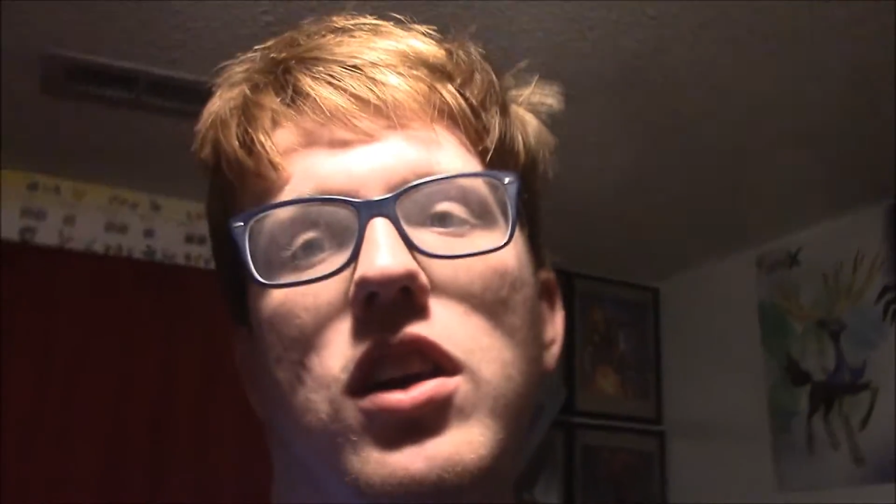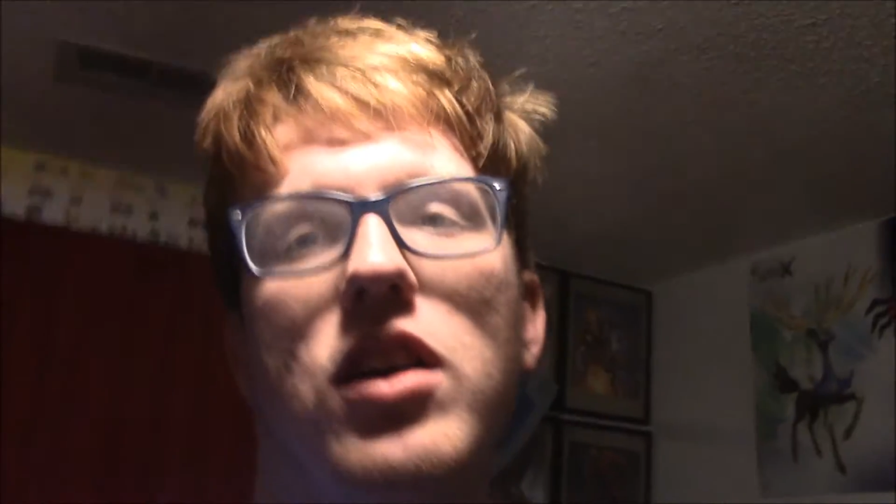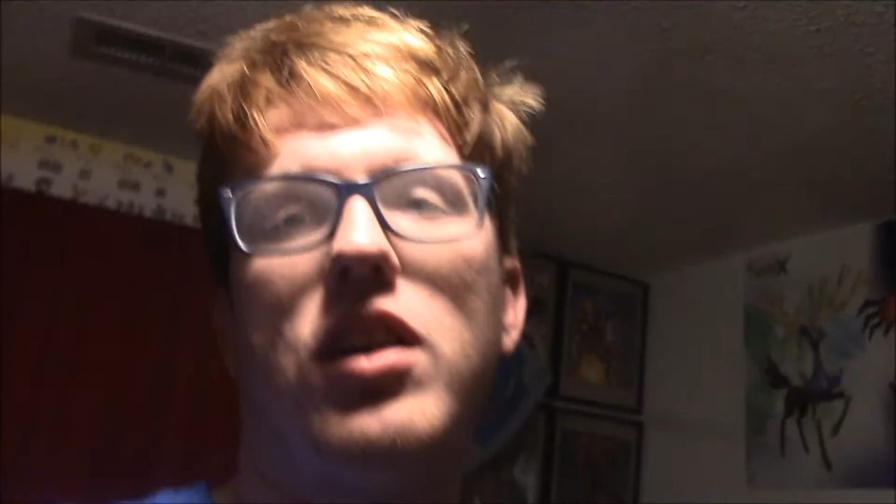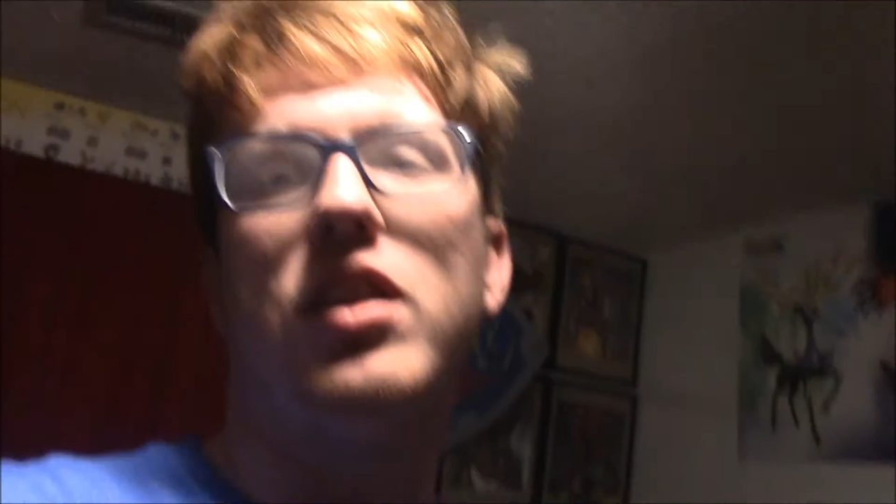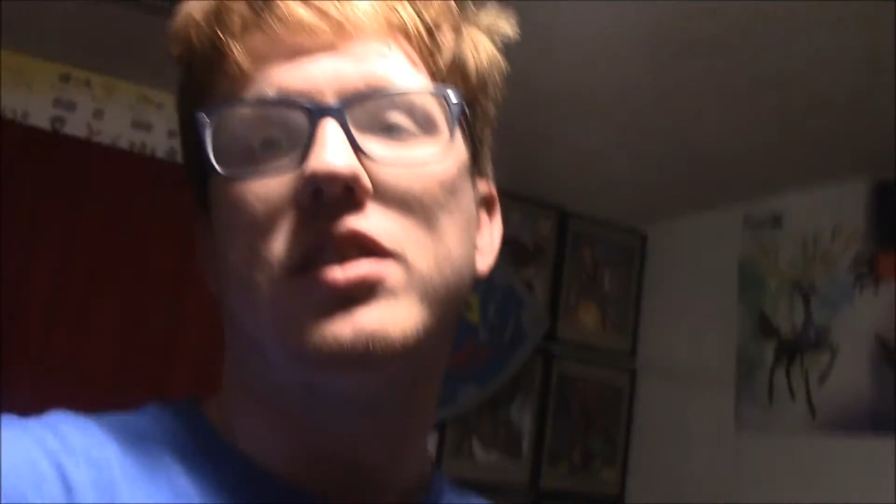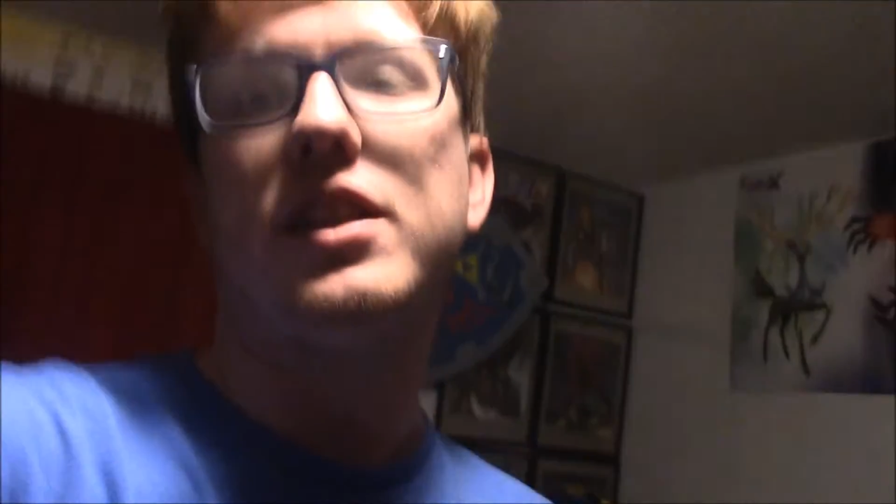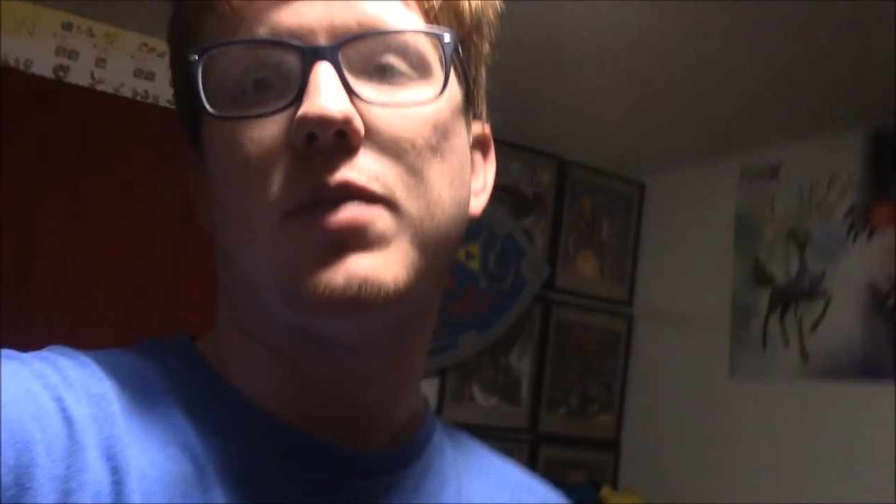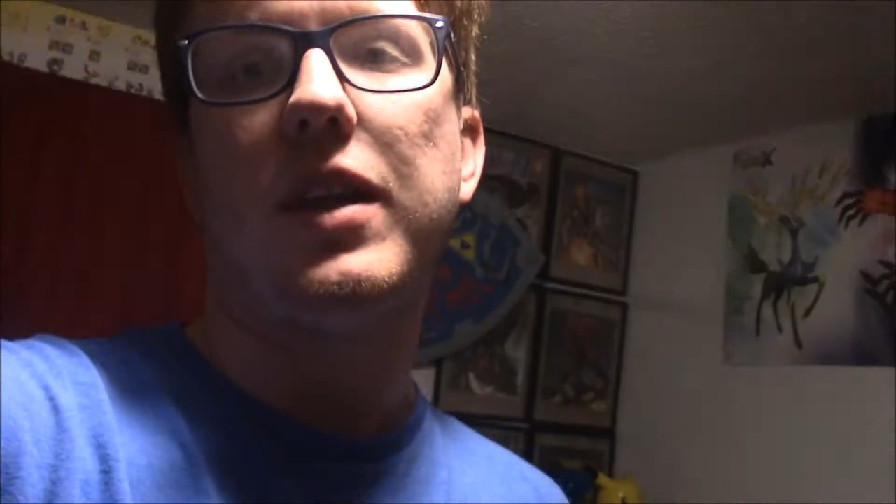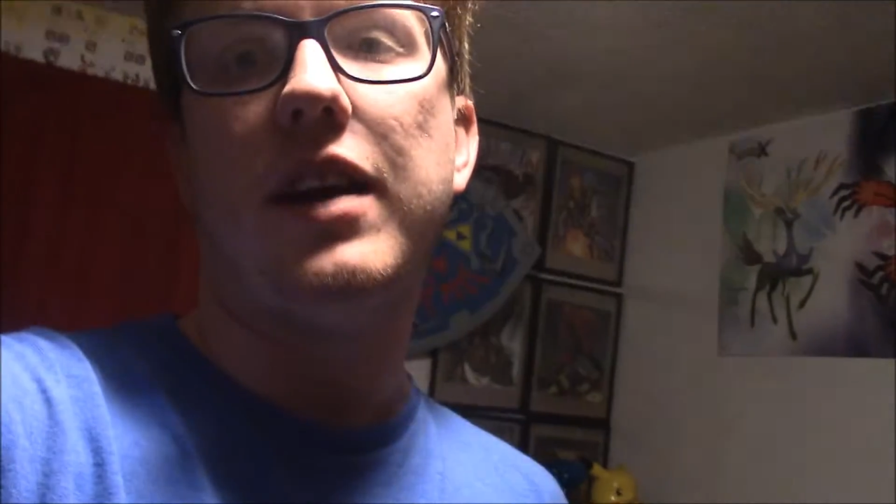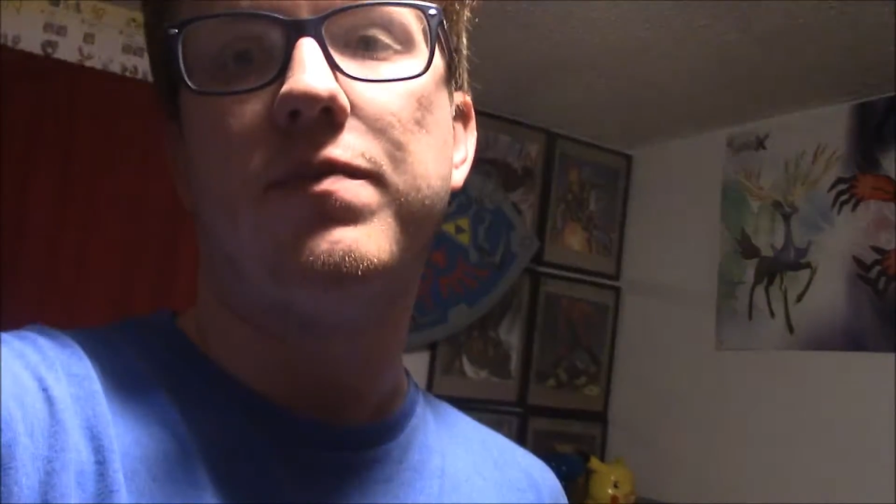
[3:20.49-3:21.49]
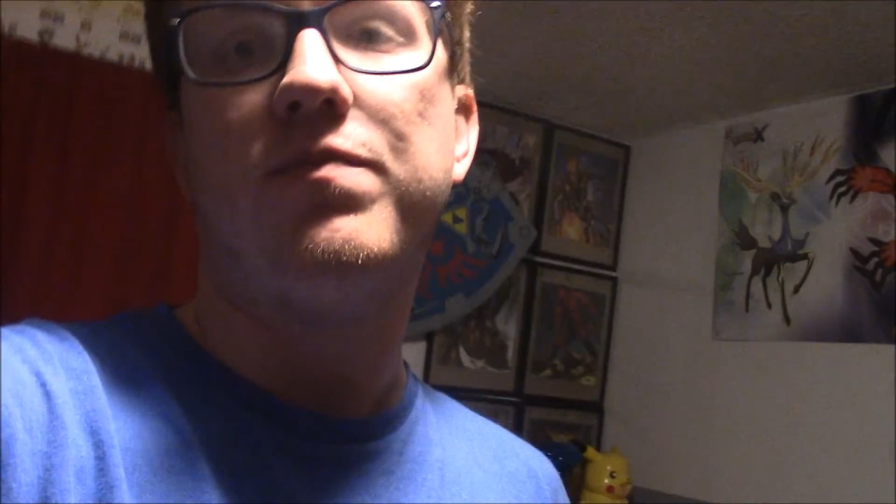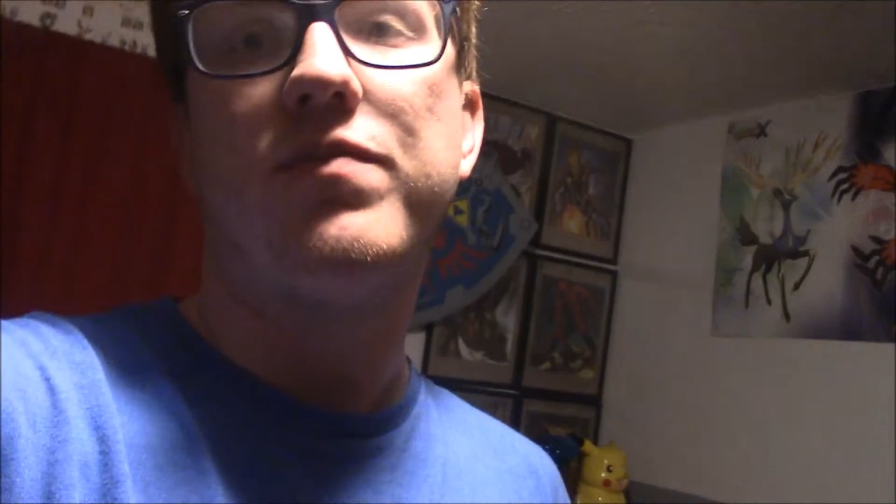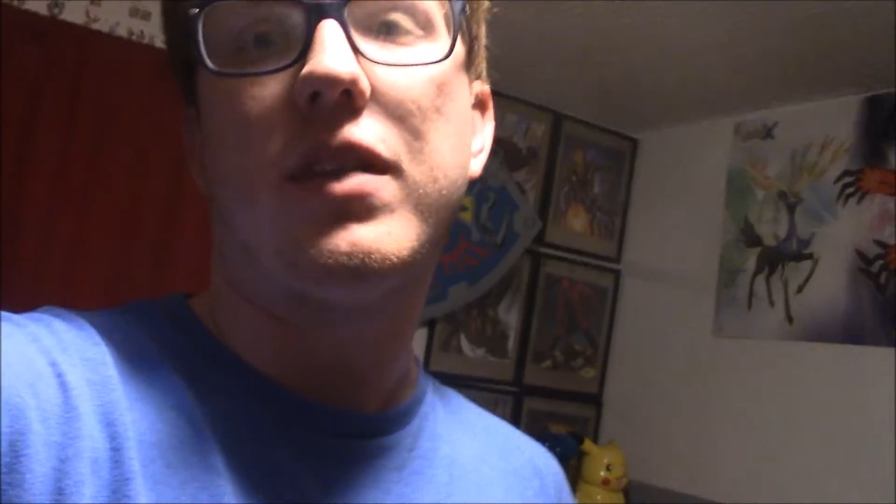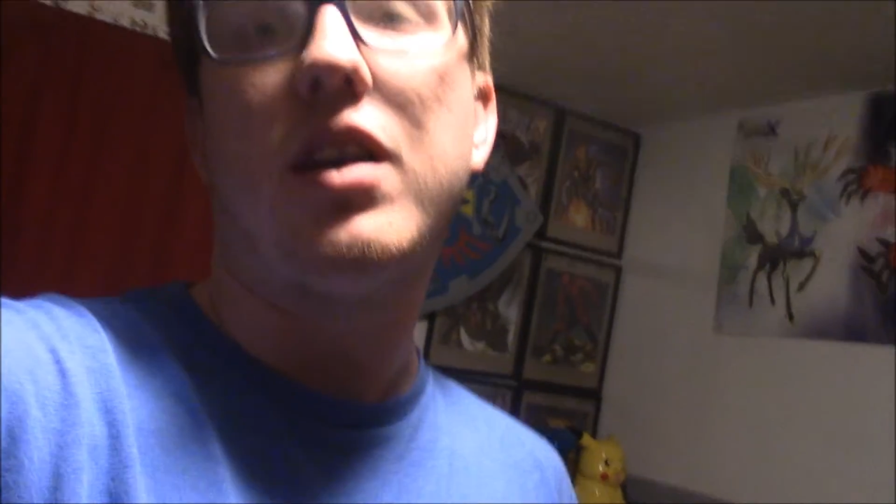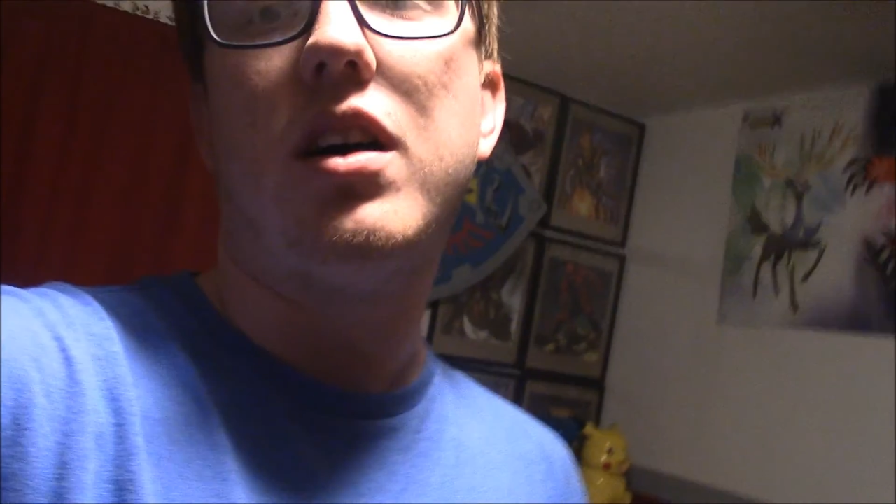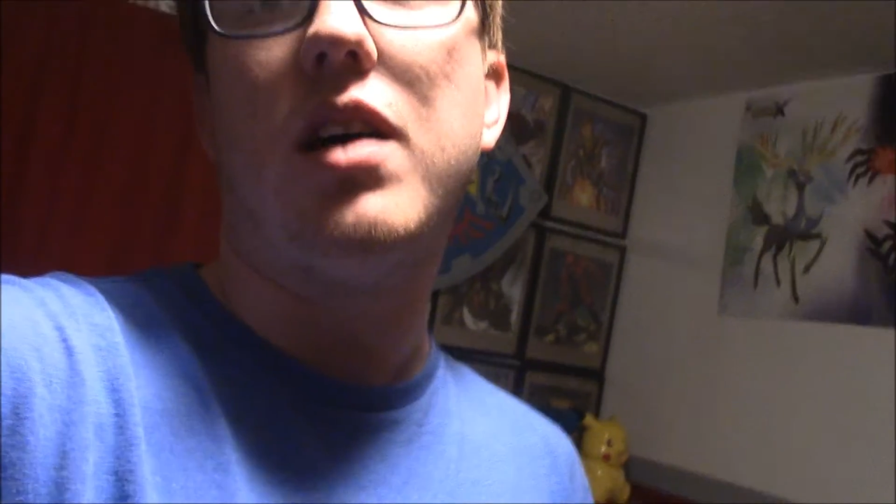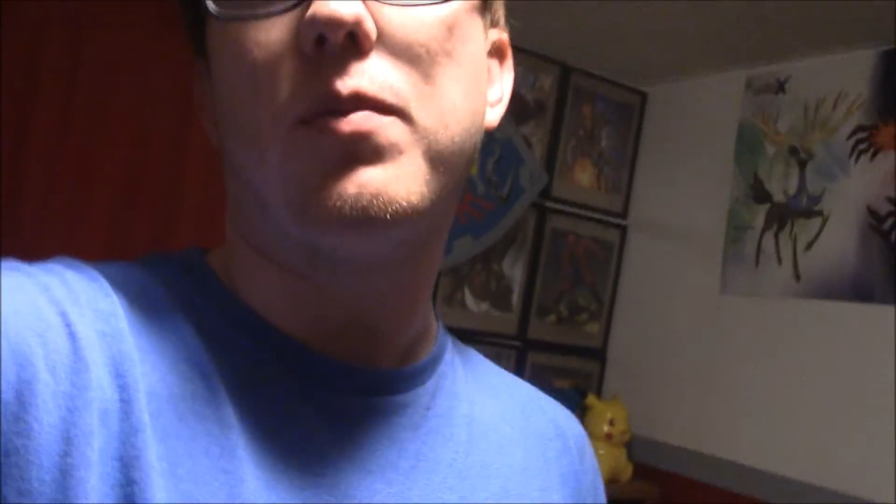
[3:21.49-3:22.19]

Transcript: or, or something. Oh uh,